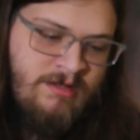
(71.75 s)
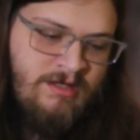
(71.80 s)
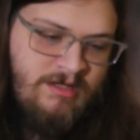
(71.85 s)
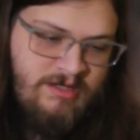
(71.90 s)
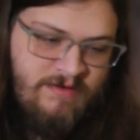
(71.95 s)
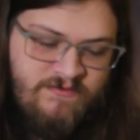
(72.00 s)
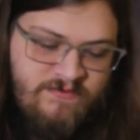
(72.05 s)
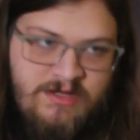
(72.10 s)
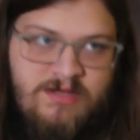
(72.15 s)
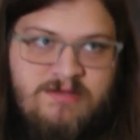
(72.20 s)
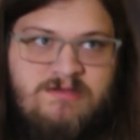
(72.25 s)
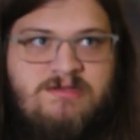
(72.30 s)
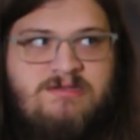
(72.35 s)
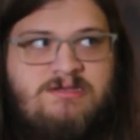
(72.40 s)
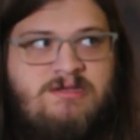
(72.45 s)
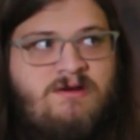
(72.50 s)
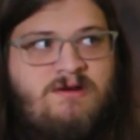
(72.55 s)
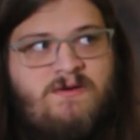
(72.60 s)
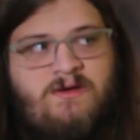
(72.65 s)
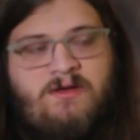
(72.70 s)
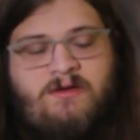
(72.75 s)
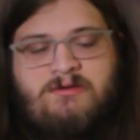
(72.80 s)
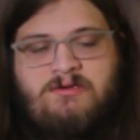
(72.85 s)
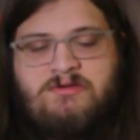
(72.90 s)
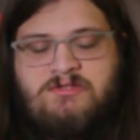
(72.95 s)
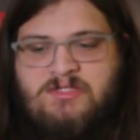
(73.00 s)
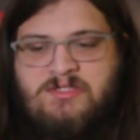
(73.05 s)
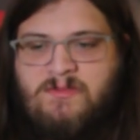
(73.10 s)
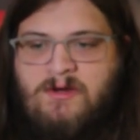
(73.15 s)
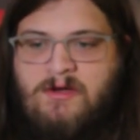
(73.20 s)
If necessary, I'll
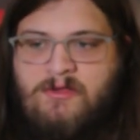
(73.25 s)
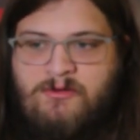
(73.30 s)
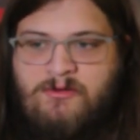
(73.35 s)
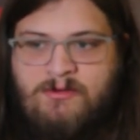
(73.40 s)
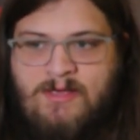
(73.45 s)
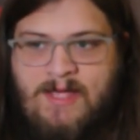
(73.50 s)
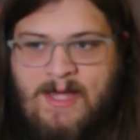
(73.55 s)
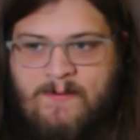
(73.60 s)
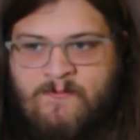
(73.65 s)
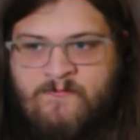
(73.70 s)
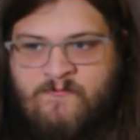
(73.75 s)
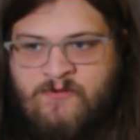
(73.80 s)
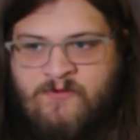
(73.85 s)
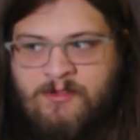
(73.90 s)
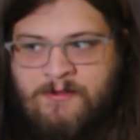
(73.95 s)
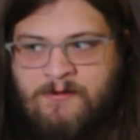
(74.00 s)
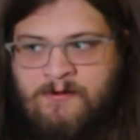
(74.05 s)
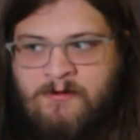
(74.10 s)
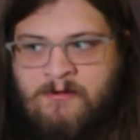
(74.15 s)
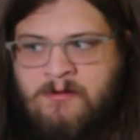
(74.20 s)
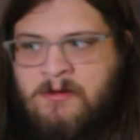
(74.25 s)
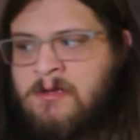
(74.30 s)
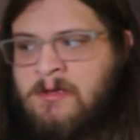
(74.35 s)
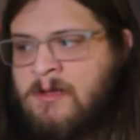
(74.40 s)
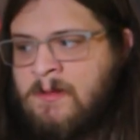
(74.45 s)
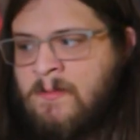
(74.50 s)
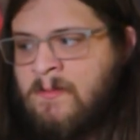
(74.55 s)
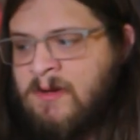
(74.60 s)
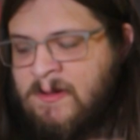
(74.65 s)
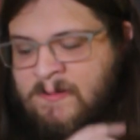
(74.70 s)
use some other gap filler,
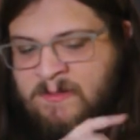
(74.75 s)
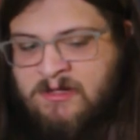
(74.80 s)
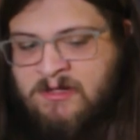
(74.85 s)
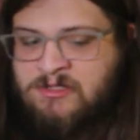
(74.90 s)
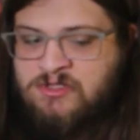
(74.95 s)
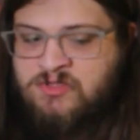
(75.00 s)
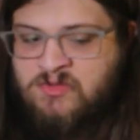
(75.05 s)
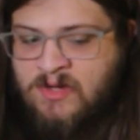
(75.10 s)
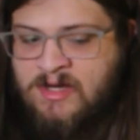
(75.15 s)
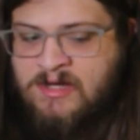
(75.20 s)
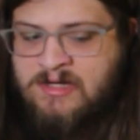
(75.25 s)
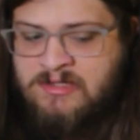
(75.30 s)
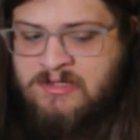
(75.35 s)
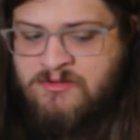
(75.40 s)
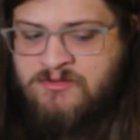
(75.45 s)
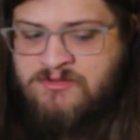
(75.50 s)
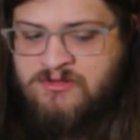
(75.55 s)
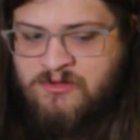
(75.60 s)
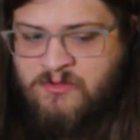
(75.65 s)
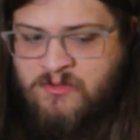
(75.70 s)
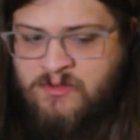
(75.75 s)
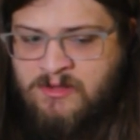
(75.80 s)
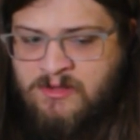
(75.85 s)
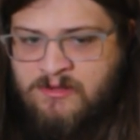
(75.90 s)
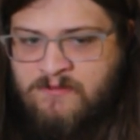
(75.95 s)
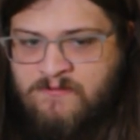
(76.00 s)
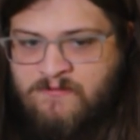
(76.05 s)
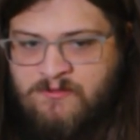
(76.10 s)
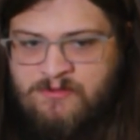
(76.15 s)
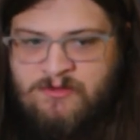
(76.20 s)
but I'm going to try to use
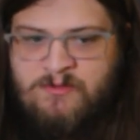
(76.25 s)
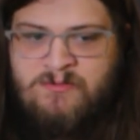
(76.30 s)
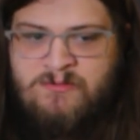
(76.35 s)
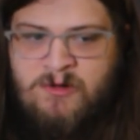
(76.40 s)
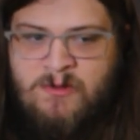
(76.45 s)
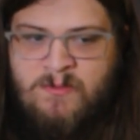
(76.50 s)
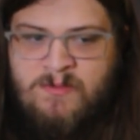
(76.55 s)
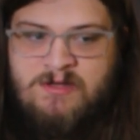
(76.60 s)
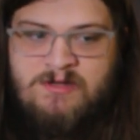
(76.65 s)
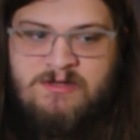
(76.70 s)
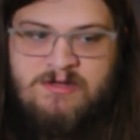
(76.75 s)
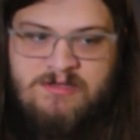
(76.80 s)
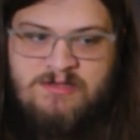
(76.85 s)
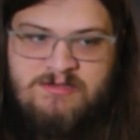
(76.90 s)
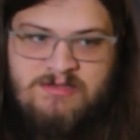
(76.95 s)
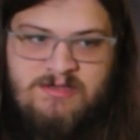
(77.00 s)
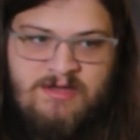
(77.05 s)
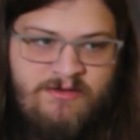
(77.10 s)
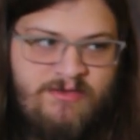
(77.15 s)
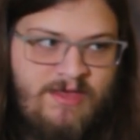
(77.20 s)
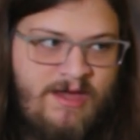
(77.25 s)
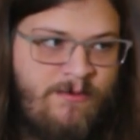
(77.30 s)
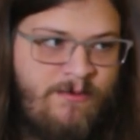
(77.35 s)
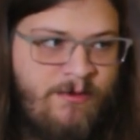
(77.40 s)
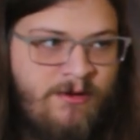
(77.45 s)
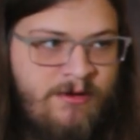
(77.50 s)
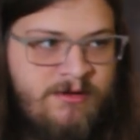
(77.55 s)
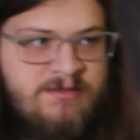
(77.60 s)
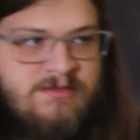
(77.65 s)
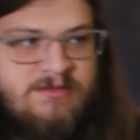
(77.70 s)
Gorilla for the moment and see how that
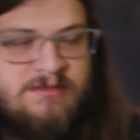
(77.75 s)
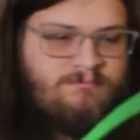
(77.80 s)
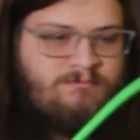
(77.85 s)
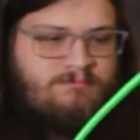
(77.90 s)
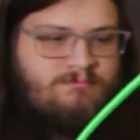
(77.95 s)
works.